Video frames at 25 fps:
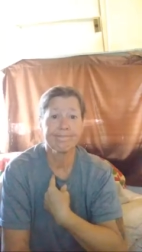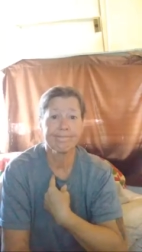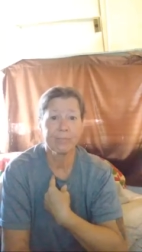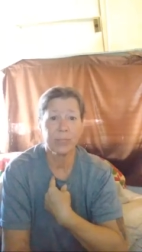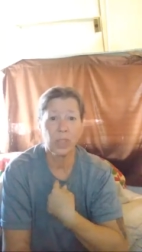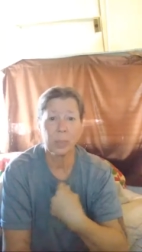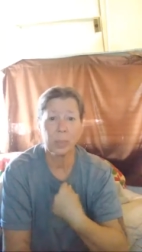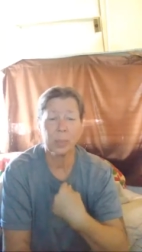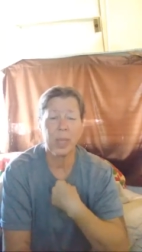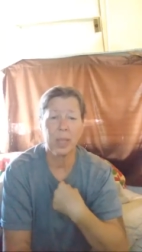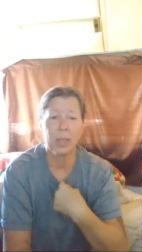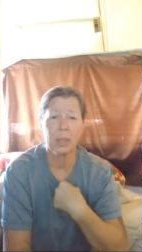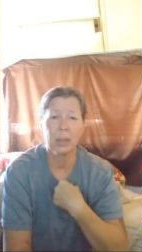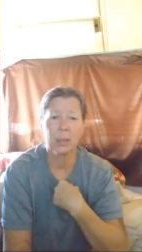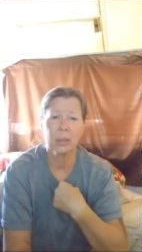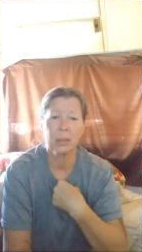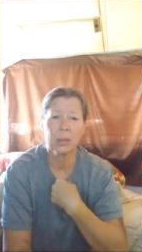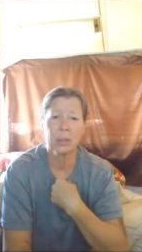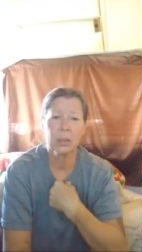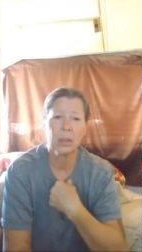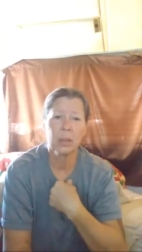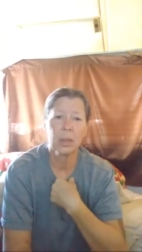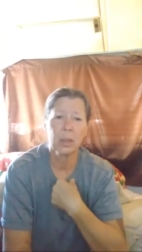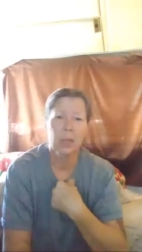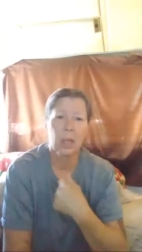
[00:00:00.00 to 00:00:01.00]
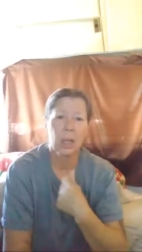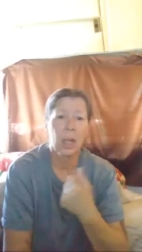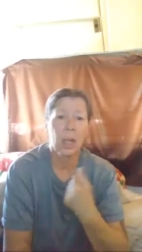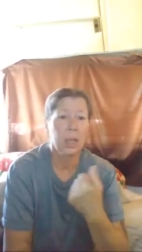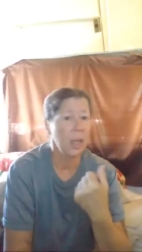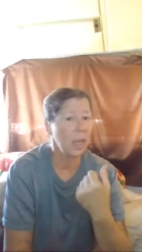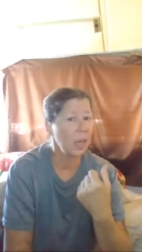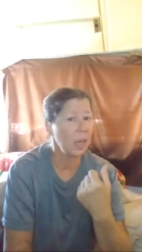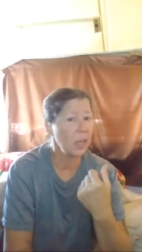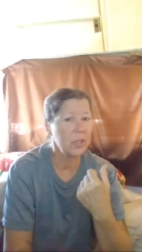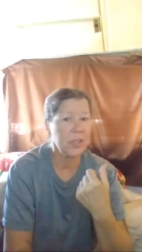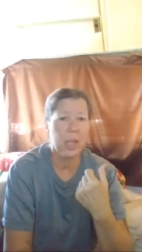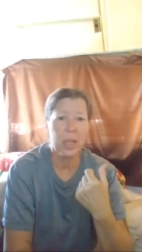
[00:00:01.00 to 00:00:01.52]
It's on me.
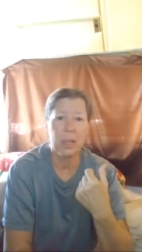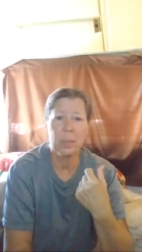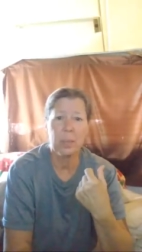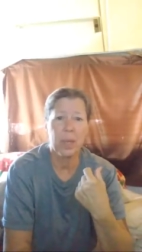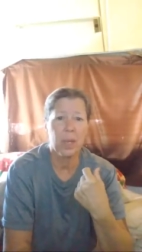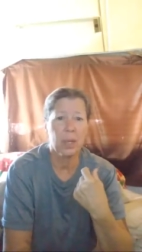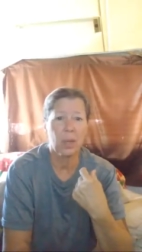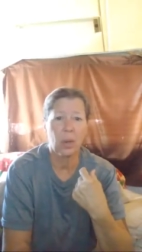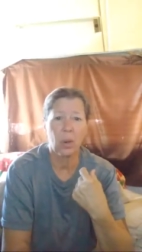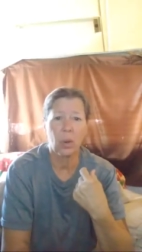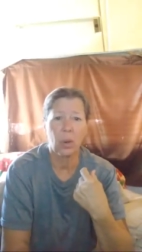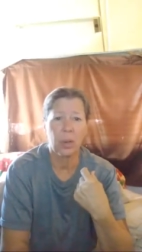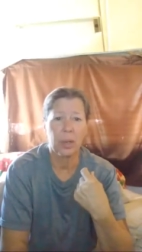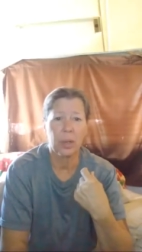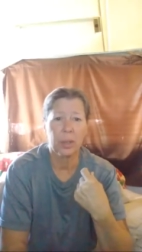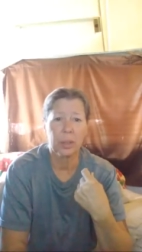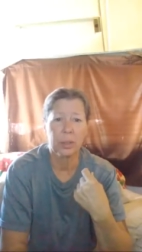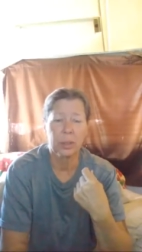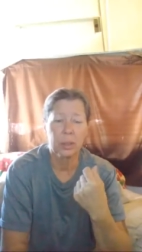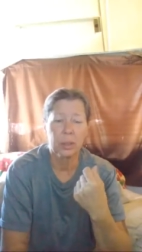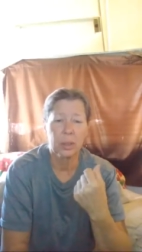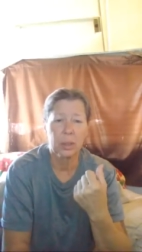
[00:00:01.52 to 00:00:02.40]
Let her take me to court.